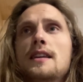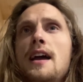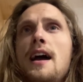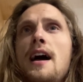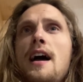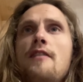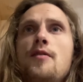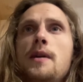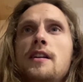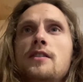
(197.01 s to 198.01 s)
yeah,
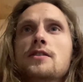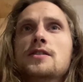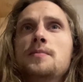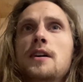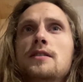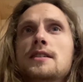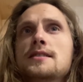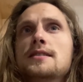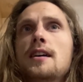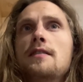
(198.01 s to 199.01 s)
everybody knows about this
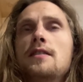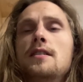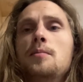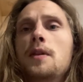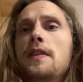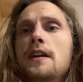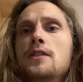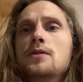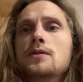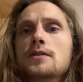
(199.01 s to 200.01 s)
stuff, but they
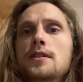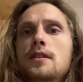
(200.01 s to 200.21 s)
don't.